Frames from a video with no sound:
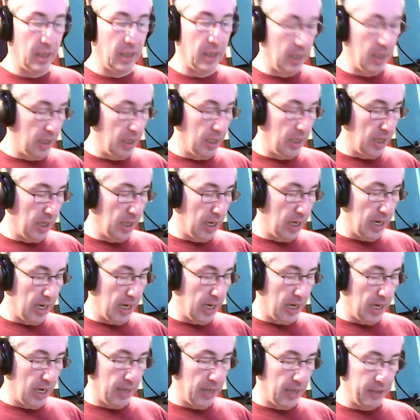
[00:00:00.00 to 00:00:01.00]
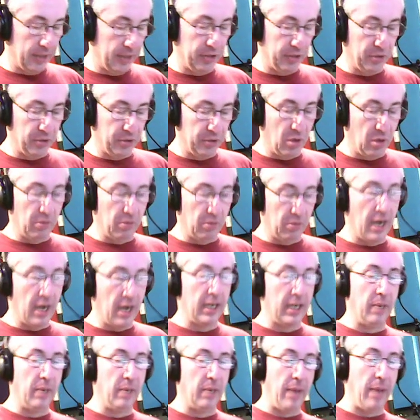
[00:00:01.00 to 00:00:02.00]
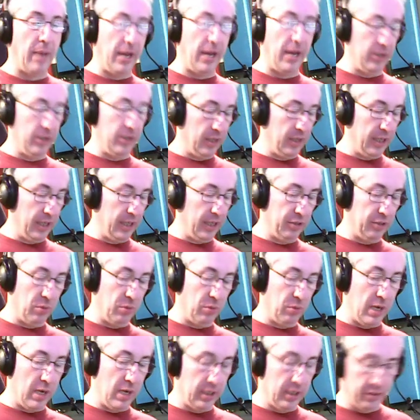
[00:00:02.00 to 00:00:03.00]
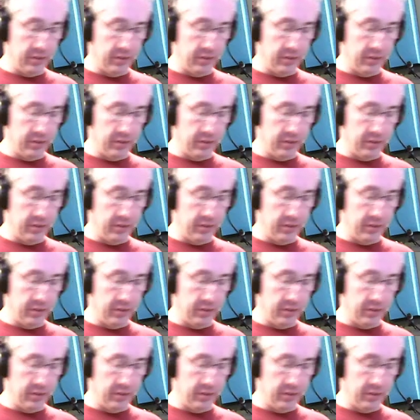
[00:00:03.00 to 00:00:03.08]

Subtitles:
This is all rocking pattern as well in 2